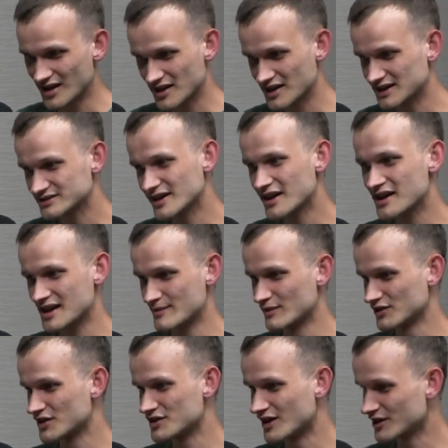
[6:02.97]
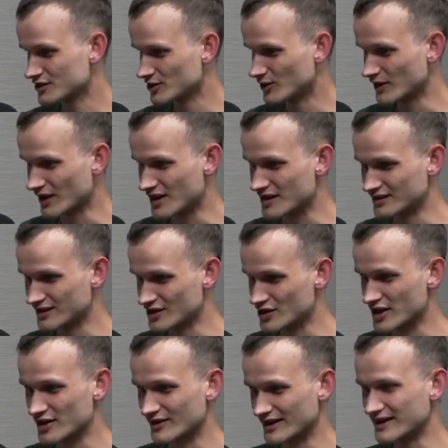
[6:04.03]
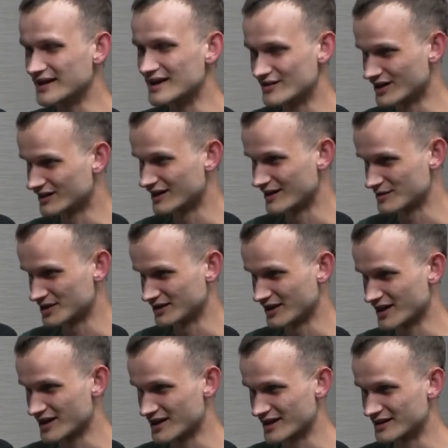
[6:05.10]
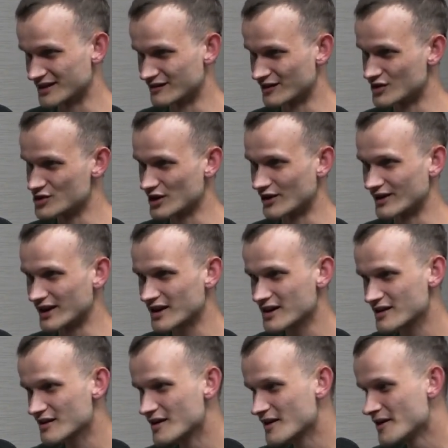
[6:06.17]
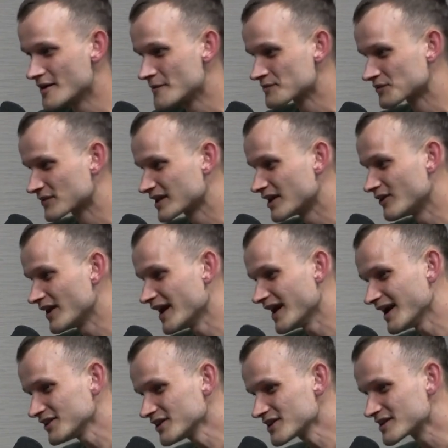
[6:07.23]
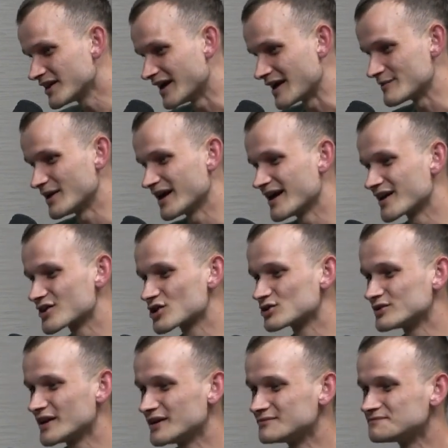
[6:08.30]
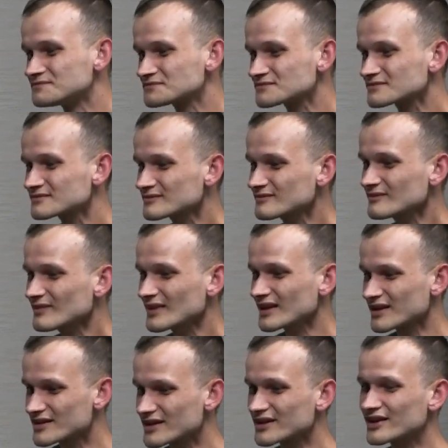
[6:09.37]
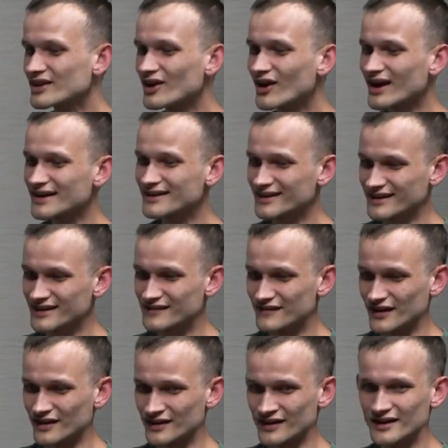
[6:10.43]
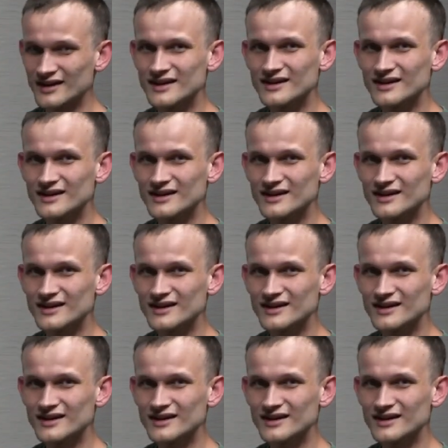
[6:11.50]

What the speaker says: selling some of the dog tokens and then just giving them to these different charities. Now, at the time, I actually did not even